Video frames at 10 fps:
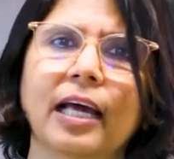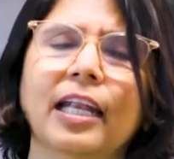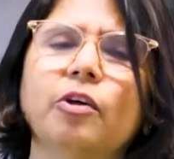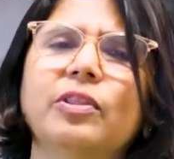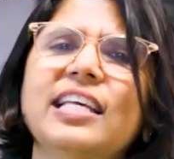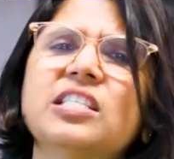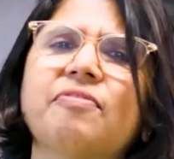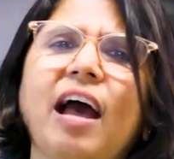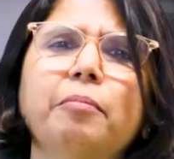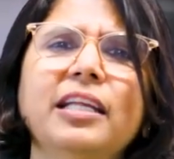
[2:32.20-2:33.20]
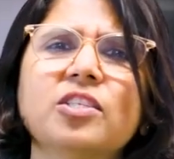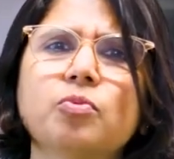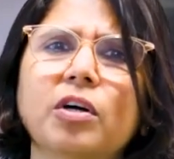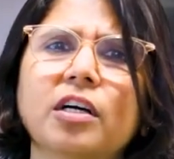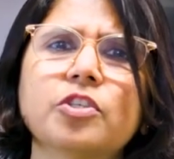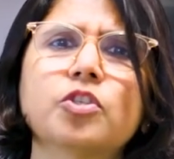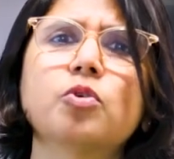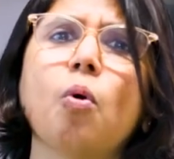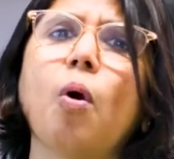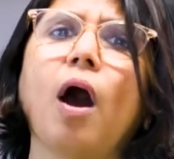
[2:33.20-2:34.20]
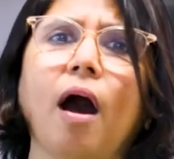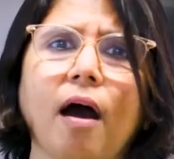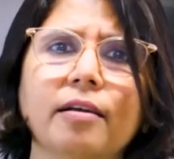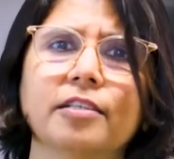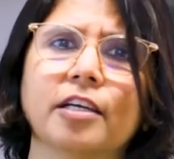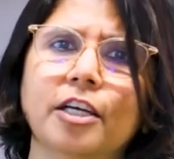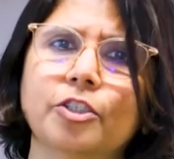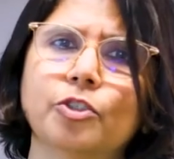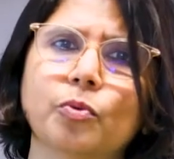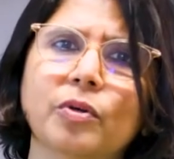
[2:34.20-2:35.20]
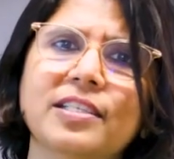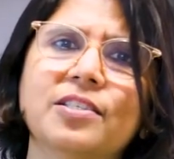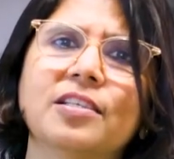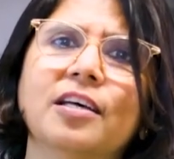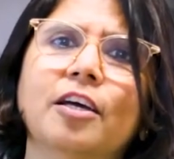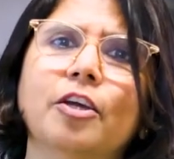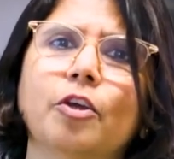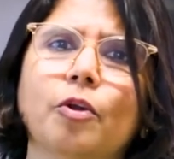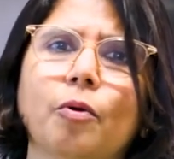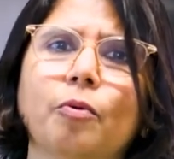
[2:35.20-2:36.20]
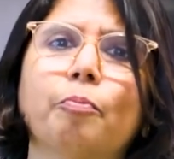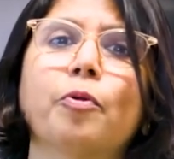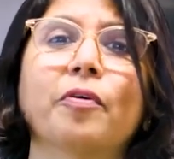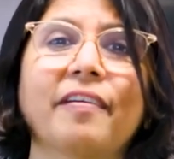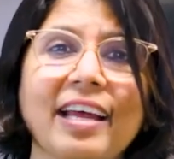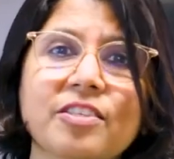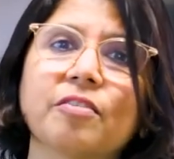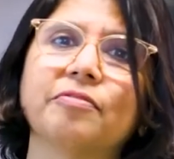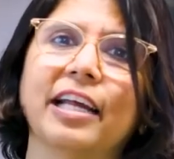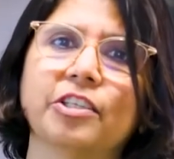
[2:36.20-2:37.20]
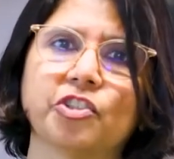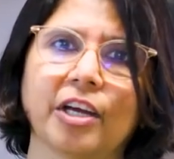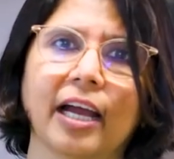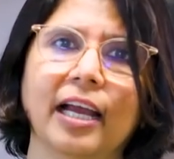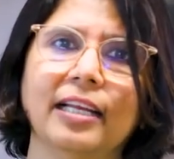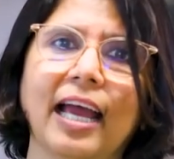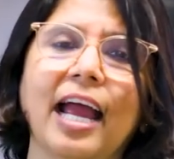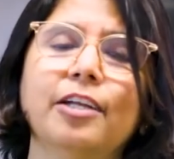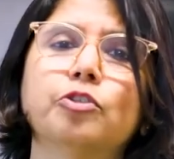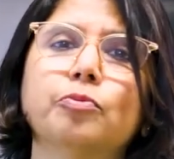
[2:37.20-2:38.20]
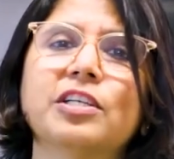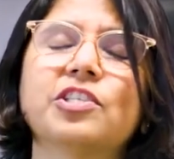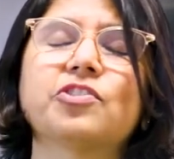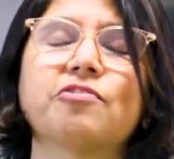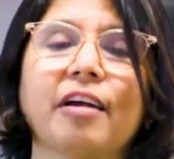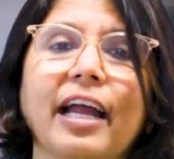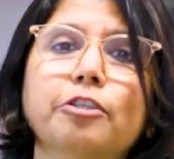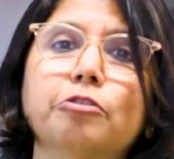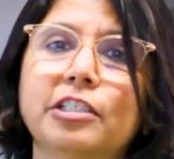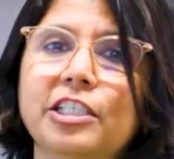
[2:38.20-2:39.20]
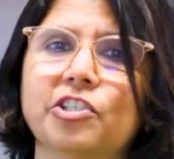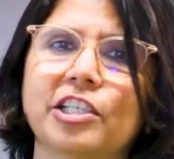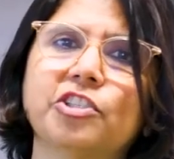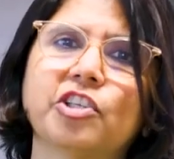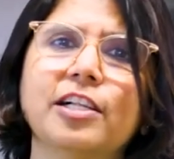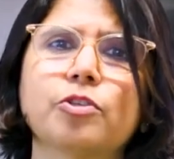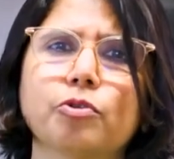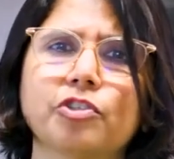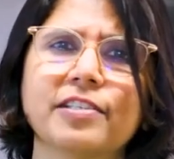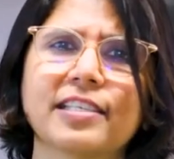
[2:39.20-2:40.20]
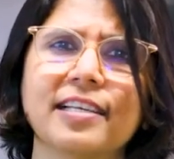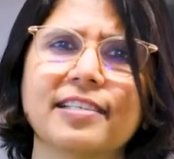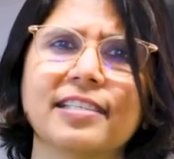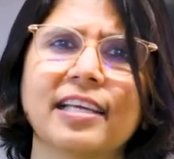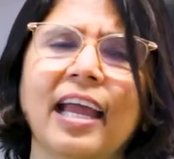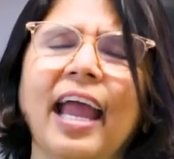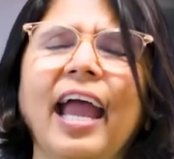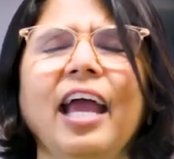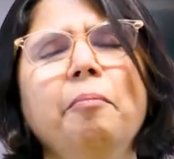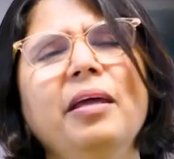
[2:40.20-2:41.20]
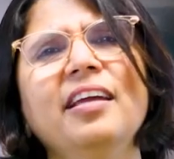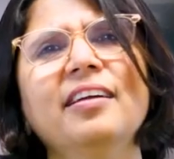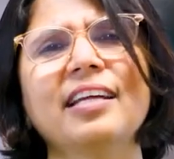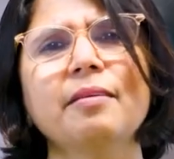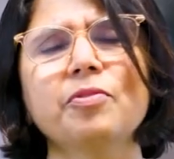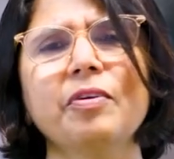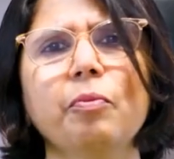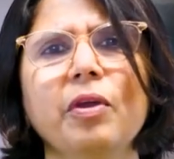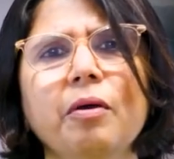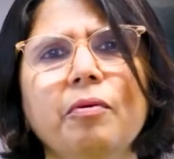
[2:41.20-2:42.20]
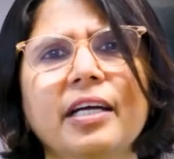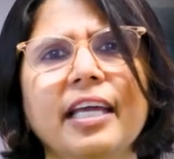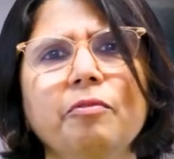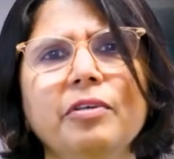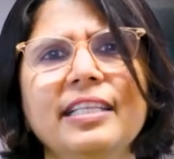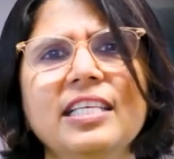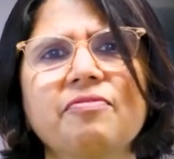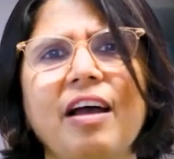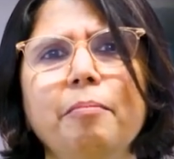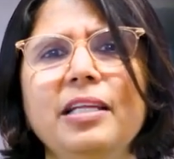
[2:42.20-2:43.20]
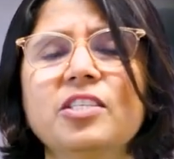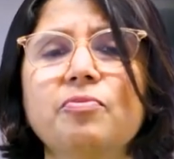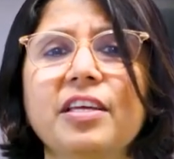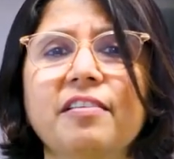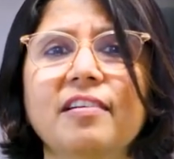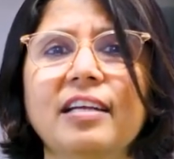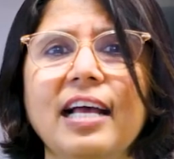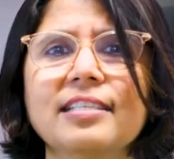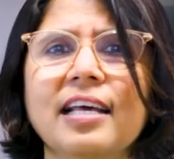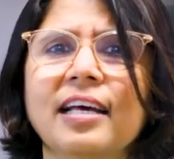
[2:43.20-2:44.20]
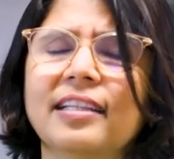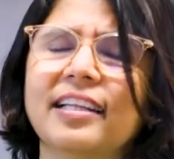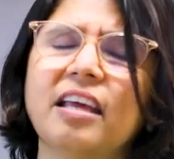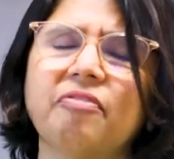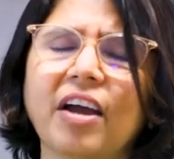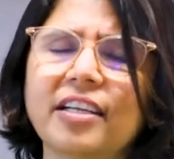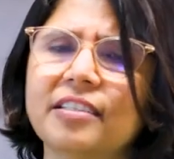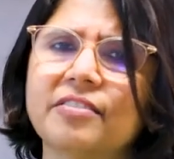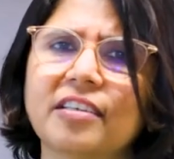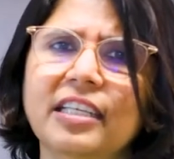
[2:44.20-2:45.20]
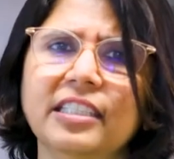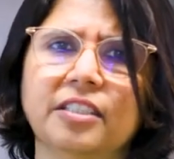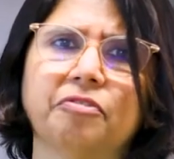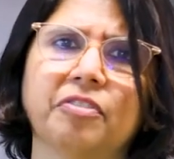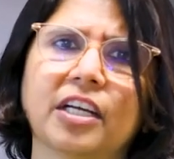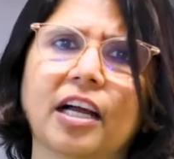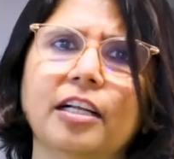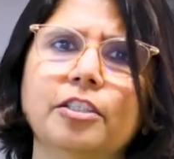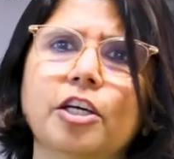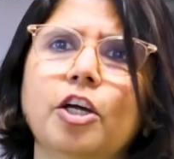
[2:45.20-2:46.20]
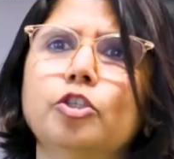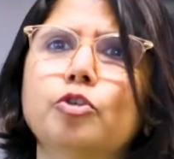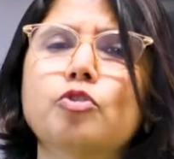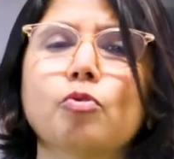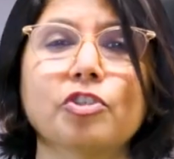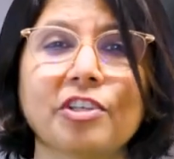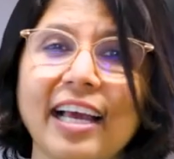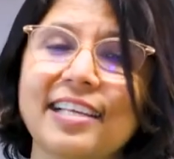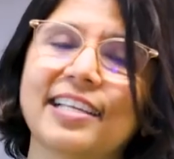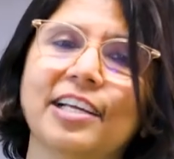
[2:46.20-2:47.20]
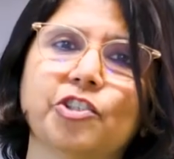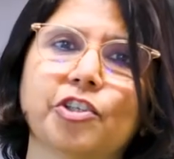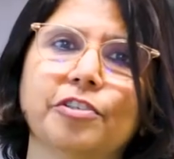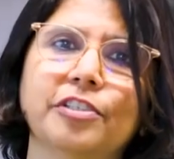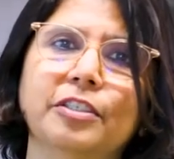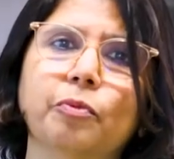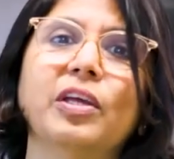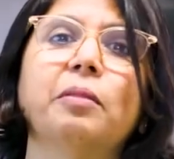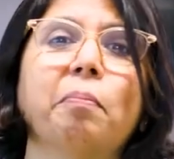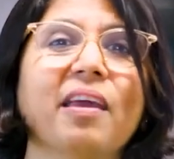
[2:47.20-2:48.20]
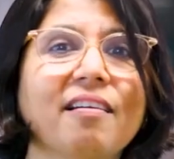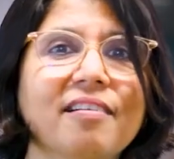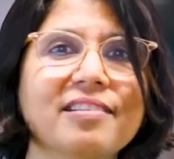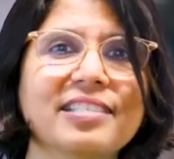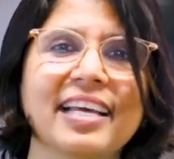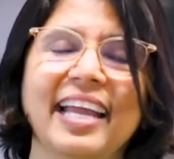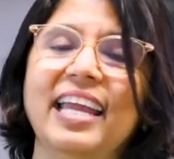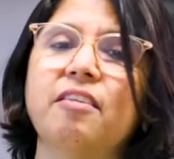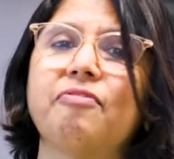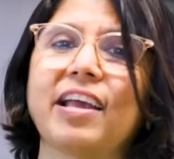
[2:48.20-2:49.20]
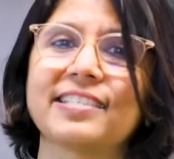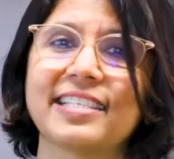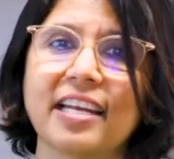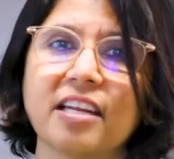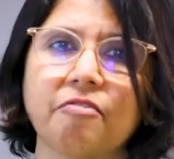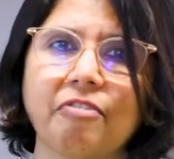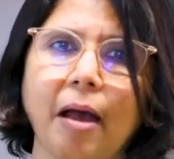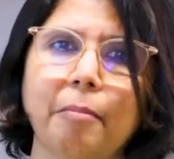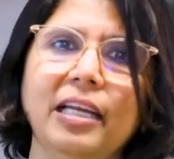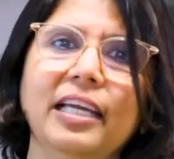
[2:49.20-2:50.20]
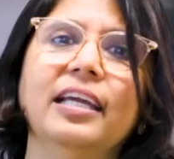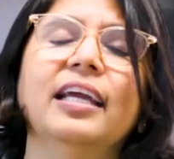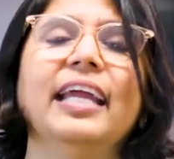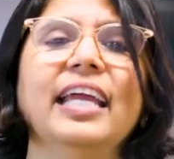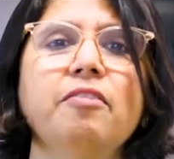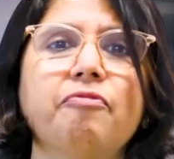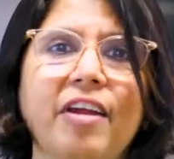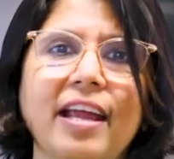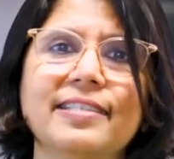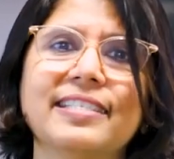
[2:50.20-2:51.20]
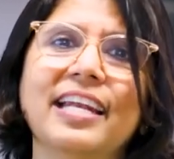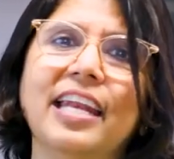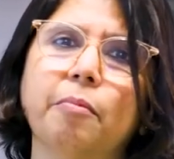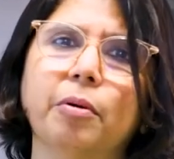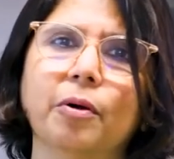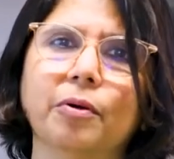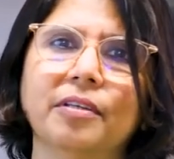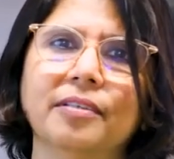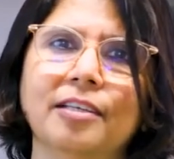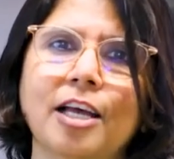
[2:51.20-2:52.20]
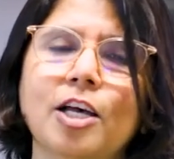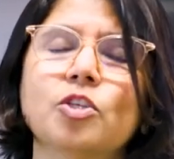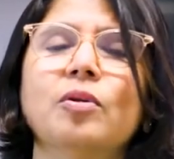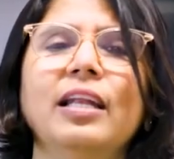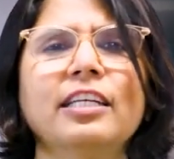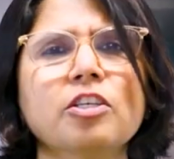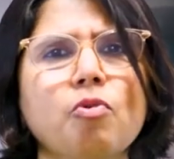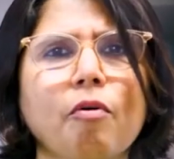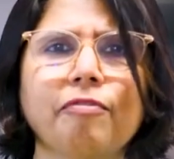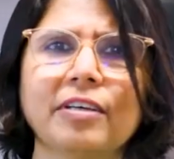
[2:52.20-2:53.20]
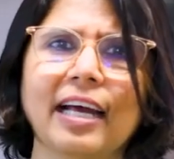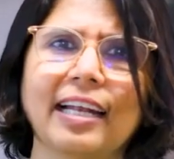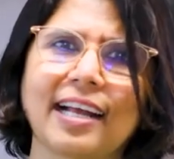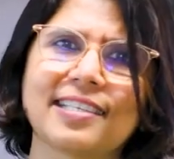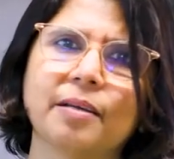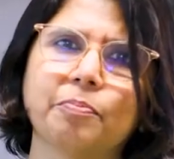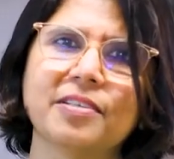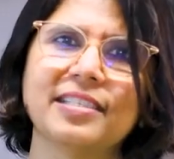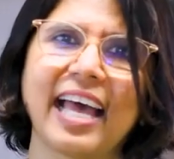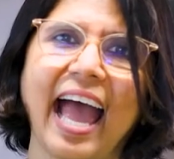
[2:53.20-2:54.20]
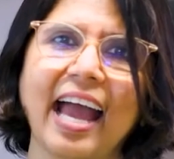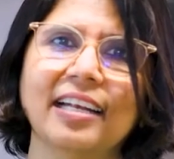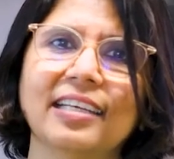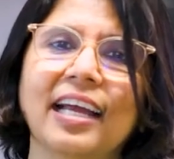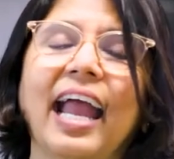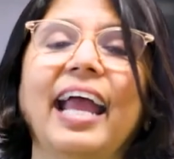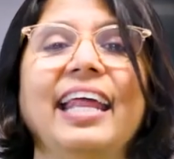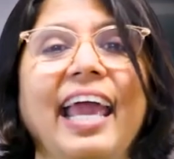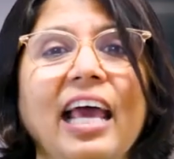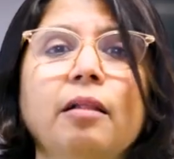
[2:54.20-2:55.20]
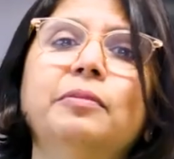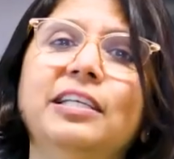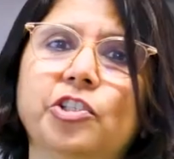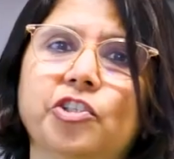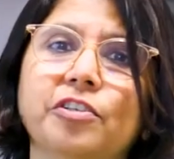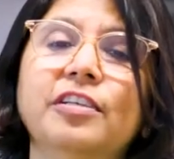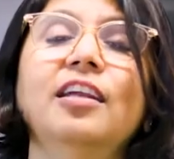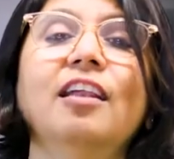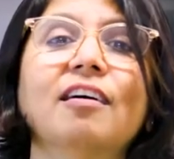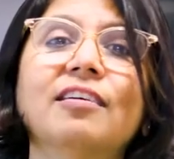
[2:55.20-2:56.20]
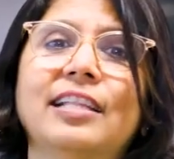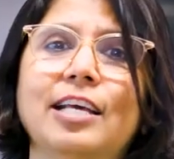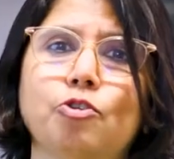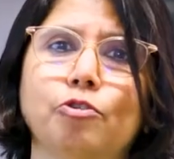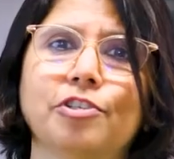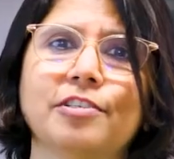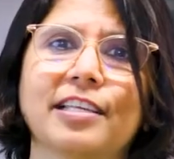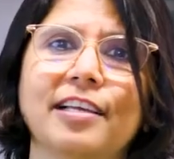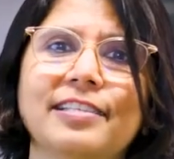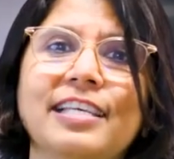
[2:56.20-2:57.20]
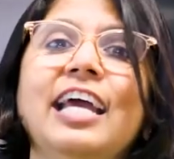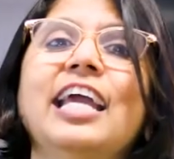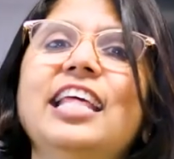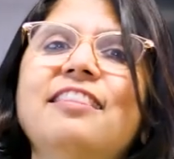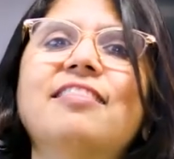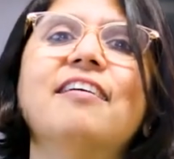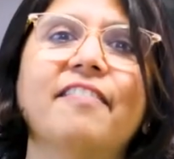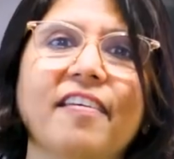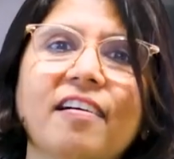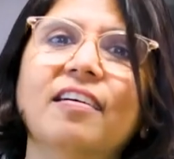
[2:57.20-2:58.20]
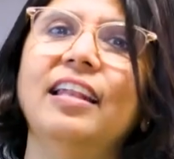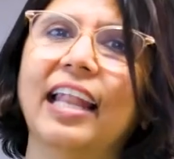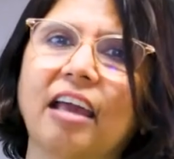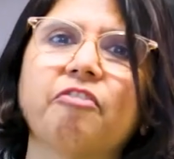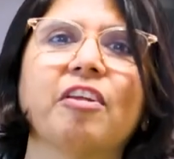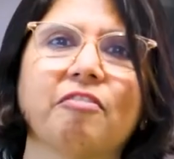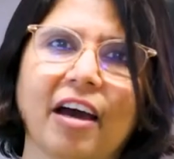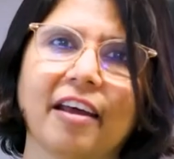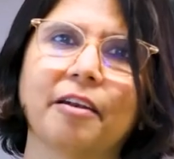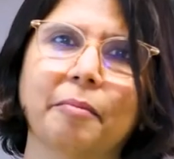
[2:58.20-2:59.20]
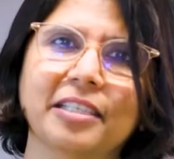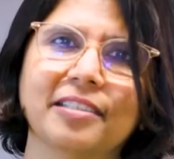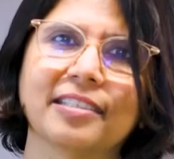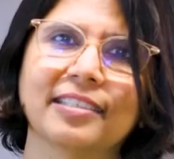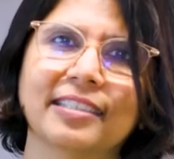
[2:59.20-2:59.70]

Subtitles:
Now, these families work so hard towards, progress of their child and towards trying to teach their child social skills. And many a times when we are working with these families, we realize that they find it really difficult to socialize their children with peers, in extended family, in friends and neighborhood. So let us offer that acceptance hand and help these children learn their social skills in the real life environment.